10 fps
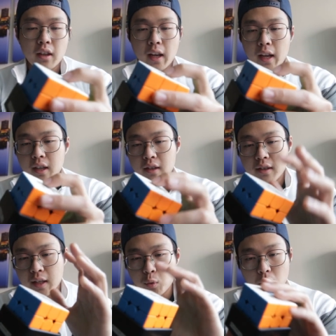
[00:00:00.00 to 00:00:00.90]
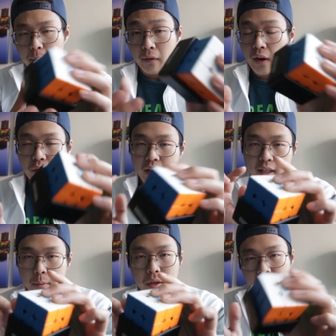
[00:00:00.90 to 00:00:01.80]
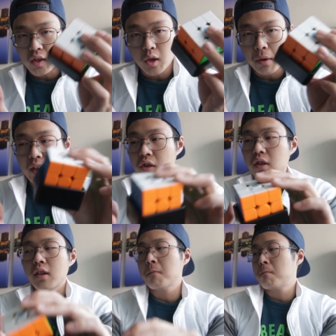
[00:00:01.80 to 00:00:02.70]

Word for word: and that's one of my favorite things about this cube, actually.